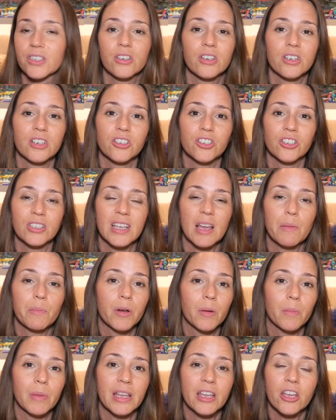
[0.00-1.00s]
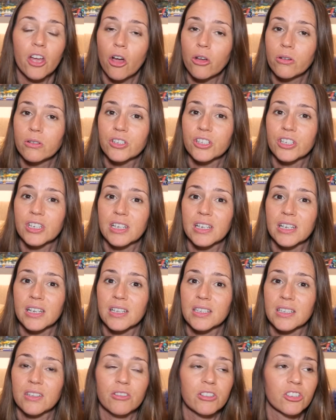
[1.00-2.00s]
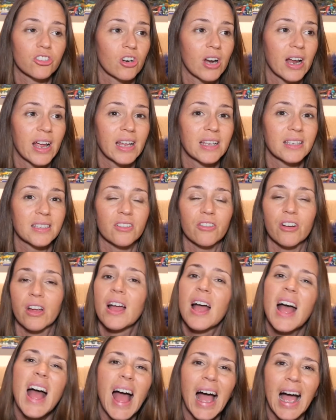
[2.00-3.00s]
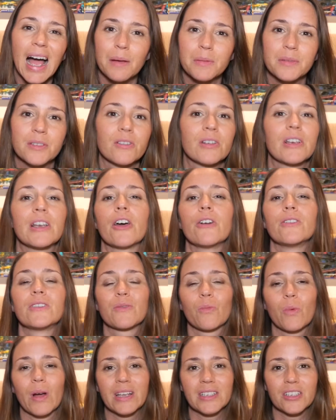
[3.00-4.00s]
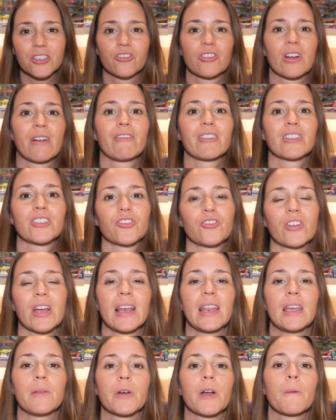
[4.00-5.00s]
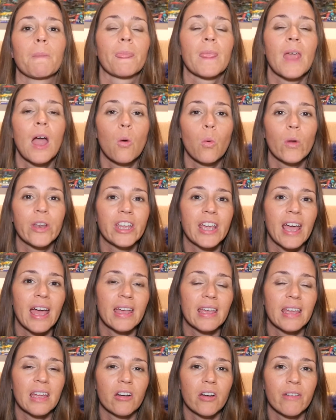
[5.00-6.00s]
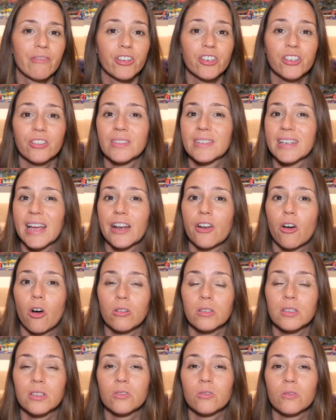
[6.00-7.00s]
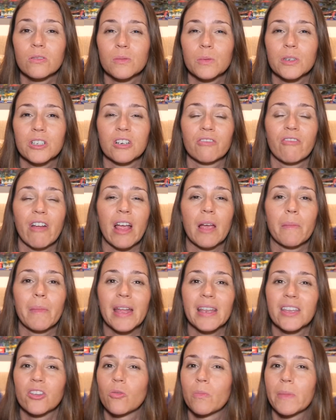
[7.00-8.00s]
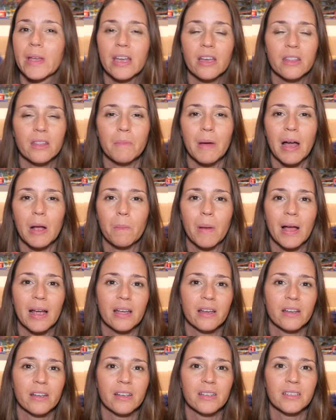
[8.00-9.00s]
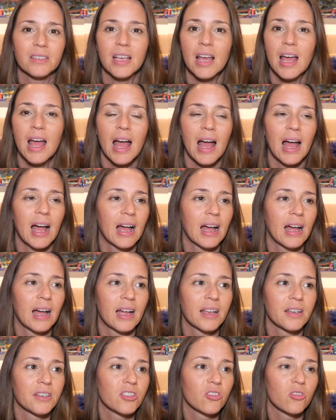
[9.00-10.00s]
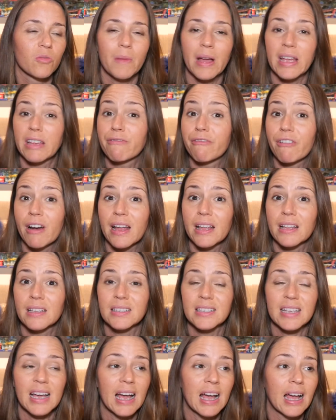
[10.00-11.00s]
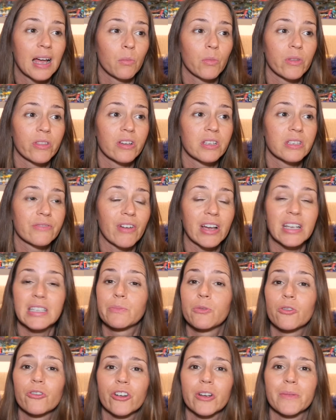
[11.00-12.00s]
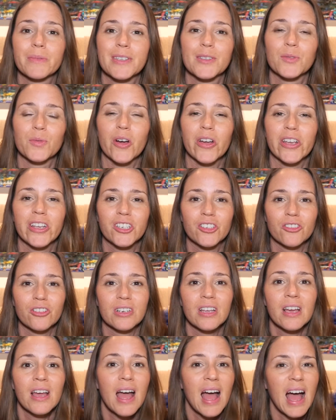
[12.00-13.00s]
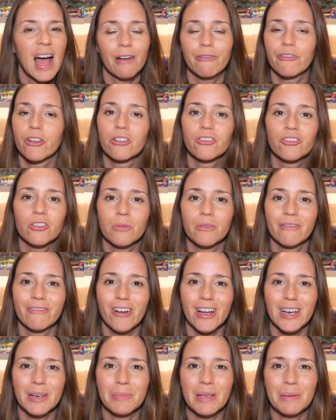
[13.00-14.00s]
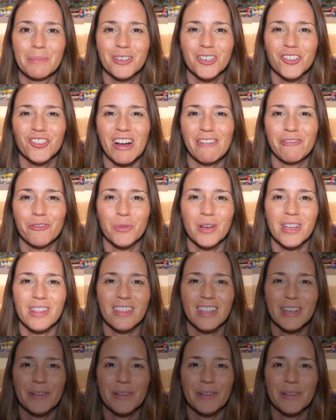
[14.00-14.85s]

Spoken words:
You can just get public coaches. There are trains. There are absolutely loads of ways to travel Australia. But when you get here, if you do stay in hostels, which I'd recommend, you'll meet other backpackers and you'll make friends, and with those Facebook groups as well, you should have no trouble finding people to travel with.